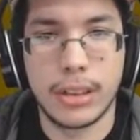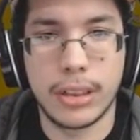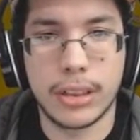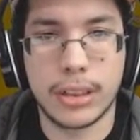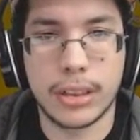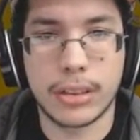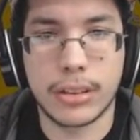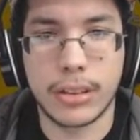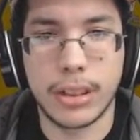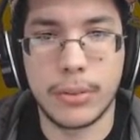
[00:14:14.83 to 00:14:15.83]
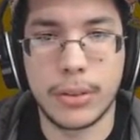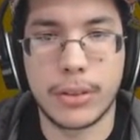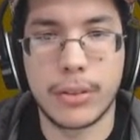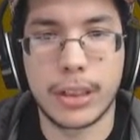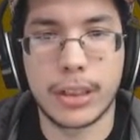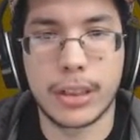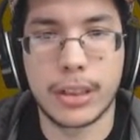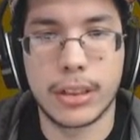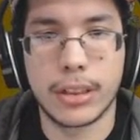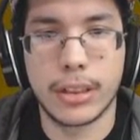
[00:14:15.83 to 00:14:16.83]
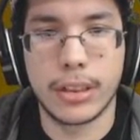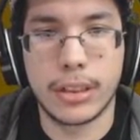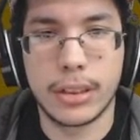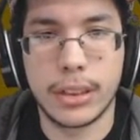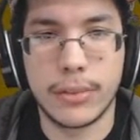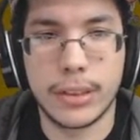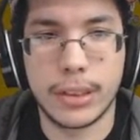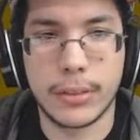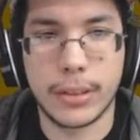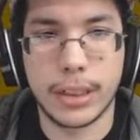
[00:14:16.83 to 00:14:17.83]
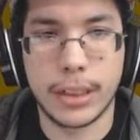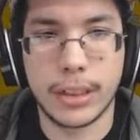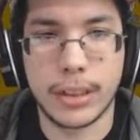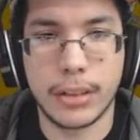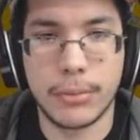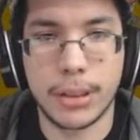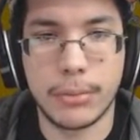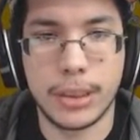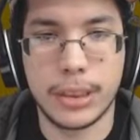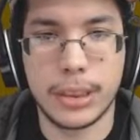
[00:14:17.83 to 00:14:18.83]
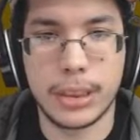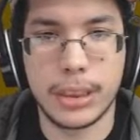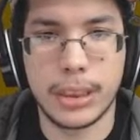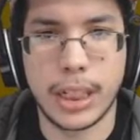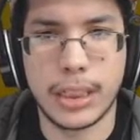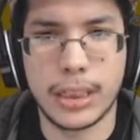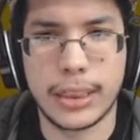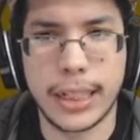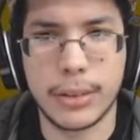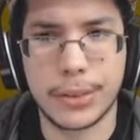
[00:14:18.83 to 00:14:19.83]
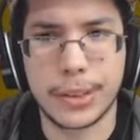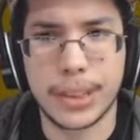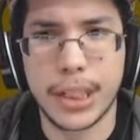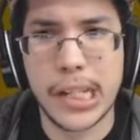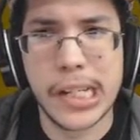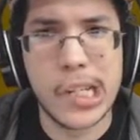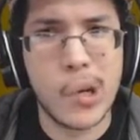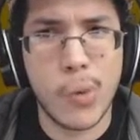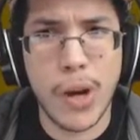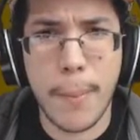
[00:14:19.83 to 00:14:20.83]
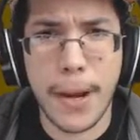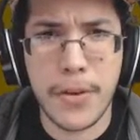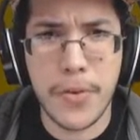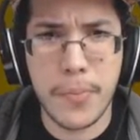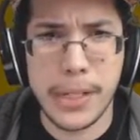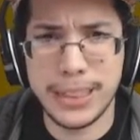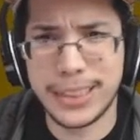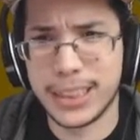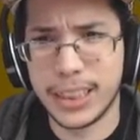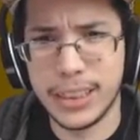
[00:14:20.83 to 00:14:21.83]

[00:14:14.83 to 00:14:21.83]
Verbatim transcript: Let's talk to Colin real quick. See if he's already here. Oh no, he's not in his house. Where might you be, son?